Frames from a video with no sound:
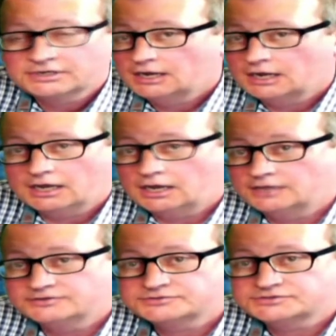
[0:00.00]

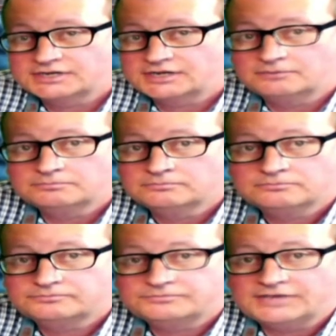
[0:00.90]
And
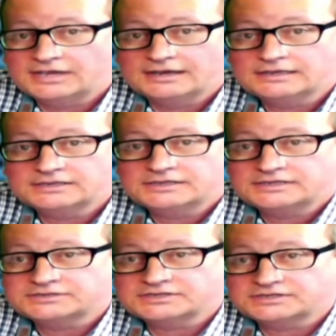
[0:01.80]

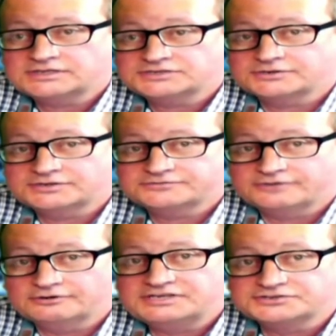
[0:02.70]
it's
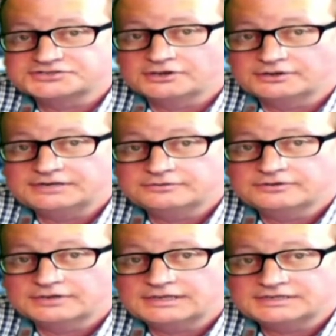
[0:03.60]
very concerning
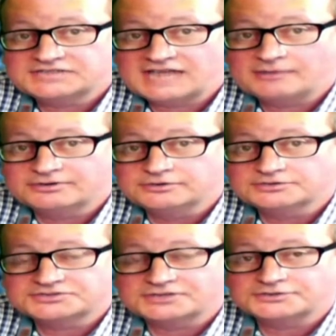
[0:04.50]
that it's happened
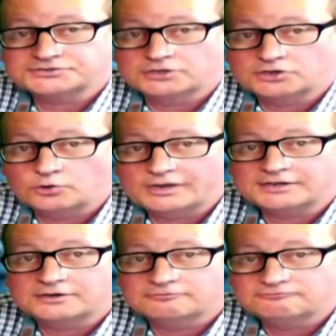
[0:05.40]
at such a
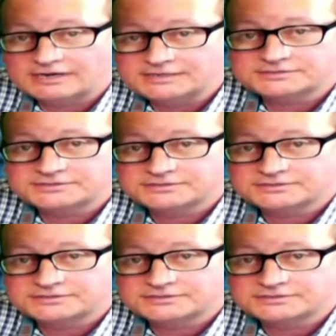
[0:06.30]
quick rate.